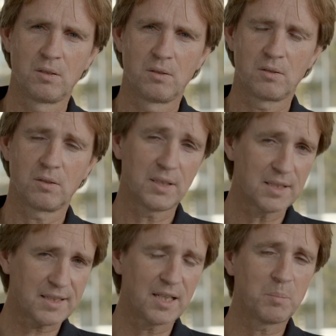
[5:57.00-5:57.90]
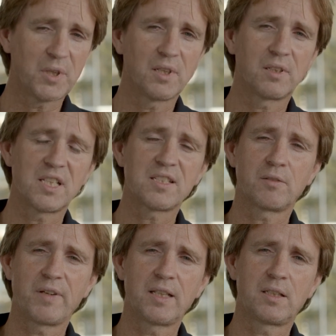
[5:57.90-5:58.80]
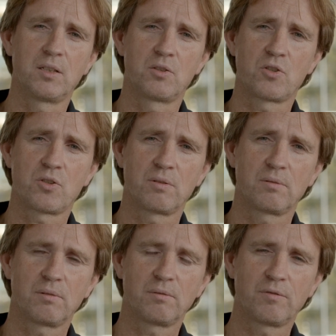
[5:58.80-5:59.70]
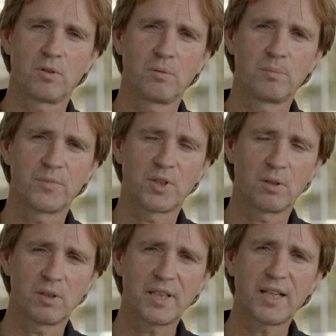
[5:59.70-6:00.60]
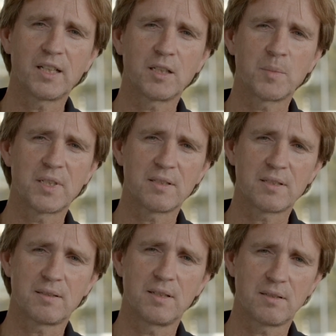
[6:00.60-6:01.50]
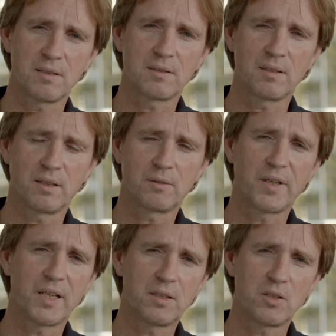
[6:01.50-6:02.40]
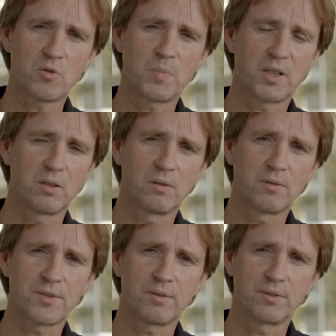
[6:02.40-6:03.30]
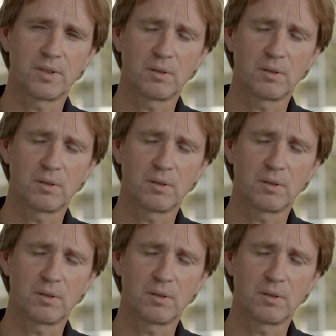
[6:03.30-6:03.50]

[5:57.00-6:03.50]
So this can be a disadvantage. From the rolling elements, this is an advantage because on the